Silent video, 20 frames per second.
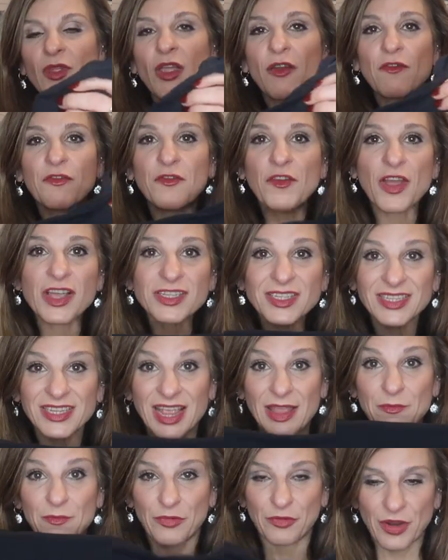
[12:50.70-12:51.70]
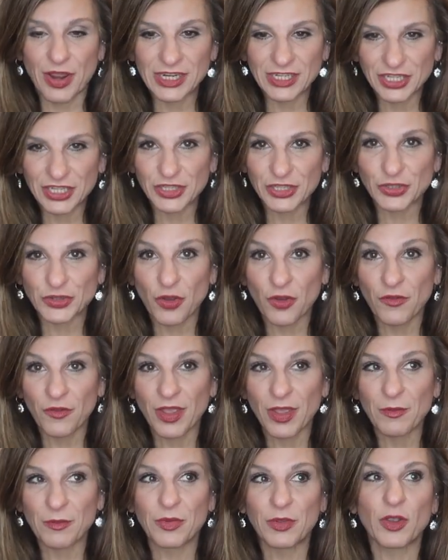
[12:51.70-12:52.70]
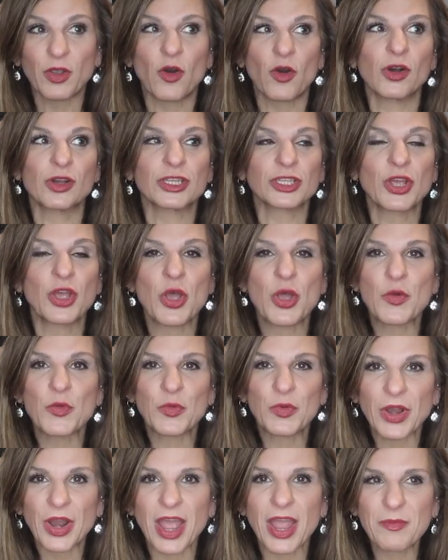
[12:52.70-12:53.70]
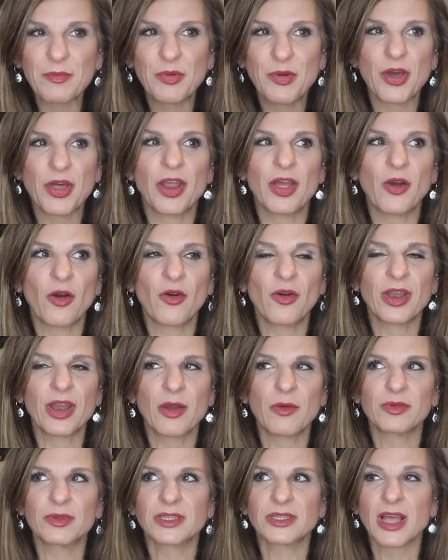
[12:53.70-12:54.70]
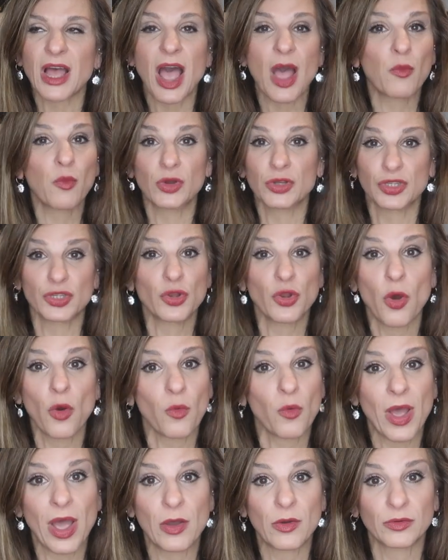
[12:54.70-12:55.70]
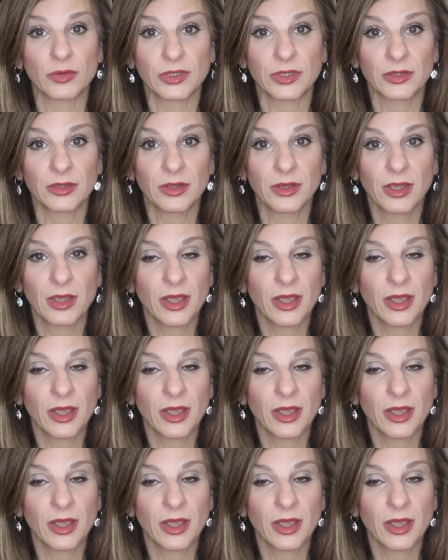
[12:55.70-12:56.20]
first impressions of it, because when I put it on, I was not wild.